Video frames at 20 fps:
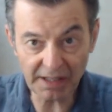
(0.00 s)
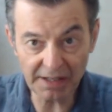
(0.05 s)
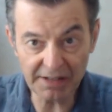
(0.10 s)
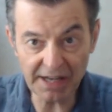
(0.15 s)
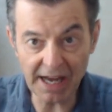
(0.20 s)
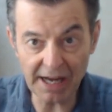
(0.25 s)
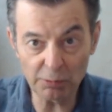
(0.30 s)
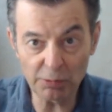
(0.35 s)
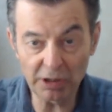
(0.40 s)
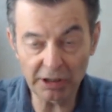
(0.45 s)

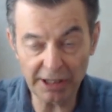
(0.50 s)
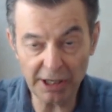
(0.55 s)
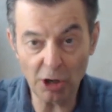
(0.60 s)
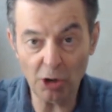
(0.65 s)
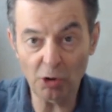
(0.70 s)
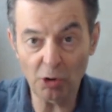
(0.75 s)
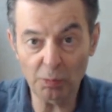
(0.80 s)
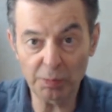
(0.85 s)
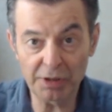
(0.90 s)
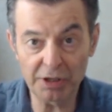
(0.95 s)
not really
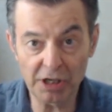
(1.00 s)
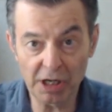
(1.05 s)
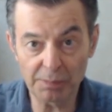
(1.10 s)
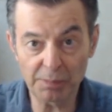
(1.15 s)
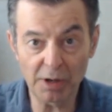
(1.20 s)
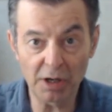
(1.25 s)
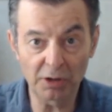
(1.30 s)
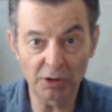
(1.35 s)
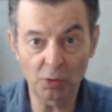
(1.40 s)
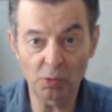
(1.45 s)
opened
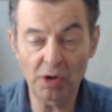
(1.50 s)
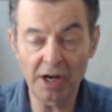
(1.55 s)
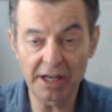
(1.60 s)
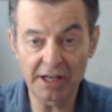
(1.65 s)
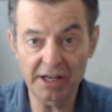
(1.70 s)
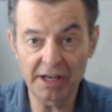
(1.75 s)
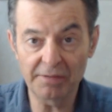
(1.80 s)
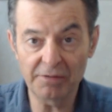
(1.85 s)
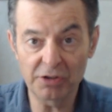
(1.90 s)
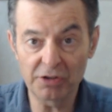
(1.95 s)
up all the
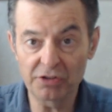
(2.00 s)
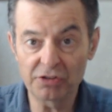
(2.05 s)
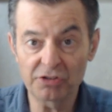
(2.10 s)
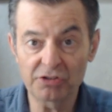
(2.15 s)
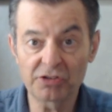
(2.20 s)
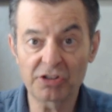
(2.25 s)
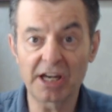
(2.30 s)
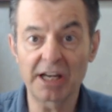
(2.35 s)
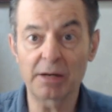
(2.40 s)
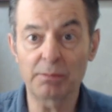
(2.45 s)
way, you
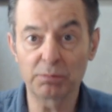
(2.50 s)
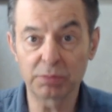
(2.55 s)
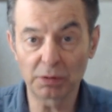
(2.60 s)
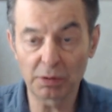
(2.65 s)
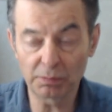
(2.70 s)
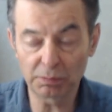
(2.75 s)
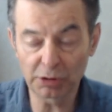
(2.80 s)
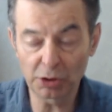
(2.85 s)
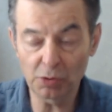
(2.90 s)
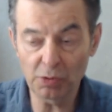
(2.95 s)
just kind of
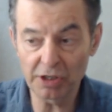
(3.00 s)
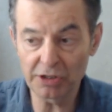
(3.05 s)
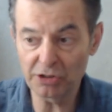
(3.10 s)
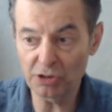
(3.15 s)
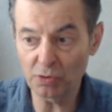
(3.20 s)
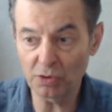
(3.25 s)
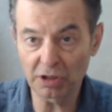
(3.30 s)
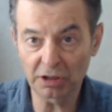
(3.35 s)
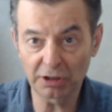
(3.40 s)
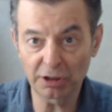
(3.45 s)
blew
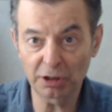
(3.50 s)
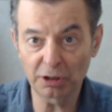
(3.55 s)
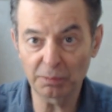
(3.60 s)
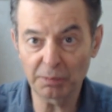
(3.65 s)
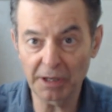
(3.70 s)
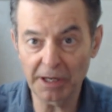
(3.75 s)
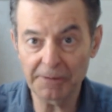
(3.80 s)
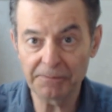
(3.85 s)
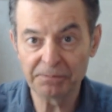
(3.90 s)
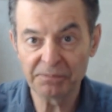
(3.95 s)
into it a little
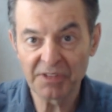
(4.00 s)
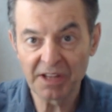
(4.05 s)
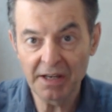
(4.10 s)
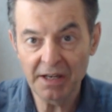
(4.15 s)
bit,